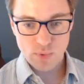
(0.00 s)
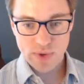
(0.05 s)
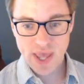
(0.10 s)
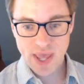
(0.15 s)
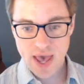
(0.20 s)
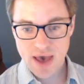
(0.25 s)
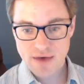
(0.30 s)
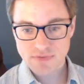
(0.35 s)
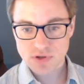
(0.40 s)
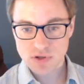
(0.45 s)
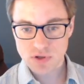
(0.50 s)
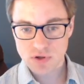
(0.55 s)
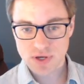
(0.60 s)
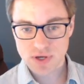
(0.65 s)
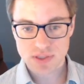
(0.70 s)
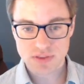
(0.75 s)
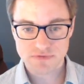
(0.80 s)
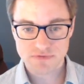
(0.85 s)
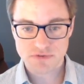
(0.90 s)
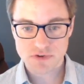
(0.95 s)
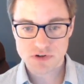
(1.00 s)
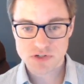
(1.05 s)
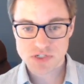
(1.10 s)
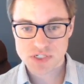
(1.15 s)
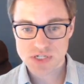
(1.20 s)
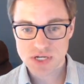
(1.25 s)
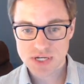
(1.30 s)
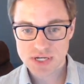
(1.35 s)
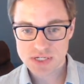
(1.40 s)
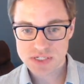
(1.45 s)
have to look at the
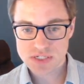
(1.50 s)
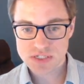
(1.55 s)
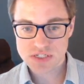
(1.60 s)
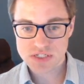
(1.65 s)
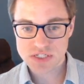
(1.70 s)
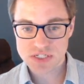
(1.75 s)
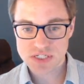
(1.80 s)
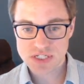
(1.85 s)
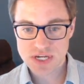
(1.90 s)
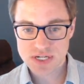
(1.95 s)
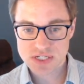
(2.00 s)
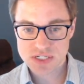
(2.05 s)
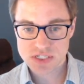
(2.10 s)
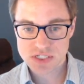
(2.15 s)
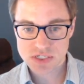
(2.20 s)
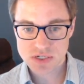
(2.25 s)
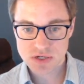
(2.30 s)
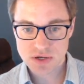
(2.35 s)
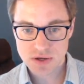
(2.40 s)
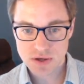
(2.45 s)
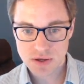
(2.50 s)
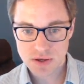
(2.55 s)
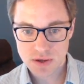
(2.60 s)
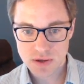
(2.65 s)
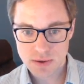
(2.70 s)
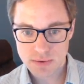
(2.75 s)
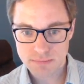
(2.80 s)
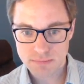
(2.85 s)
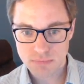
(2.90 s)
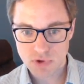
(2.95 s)
first 6
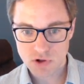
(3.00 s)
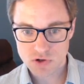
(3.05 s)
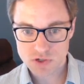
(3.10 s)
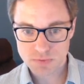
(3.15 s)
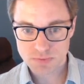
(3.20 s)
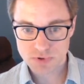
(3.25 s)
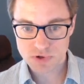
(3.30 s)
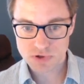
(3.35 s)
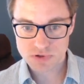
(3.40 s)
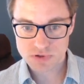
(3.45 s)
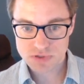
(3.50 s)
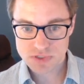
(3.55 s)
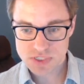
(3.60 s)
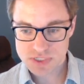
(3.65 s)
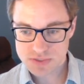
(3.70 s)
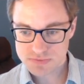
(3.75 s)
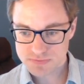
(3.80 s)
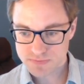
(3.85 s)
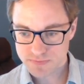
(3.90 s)
multiples.